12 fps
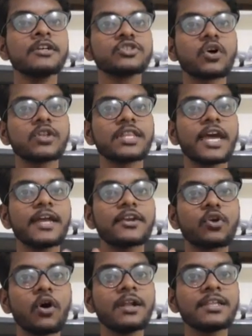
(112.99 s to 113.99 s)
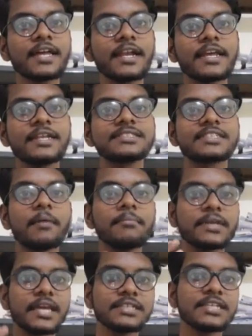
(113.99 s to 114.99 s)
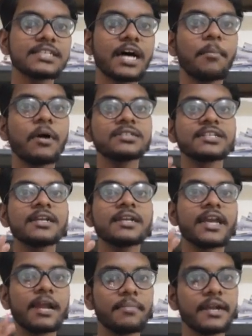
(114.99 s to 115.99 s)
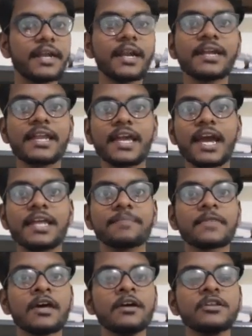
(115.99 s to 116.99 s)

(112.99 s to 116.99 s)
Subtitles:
So they told that in some cases abortion can be done legally.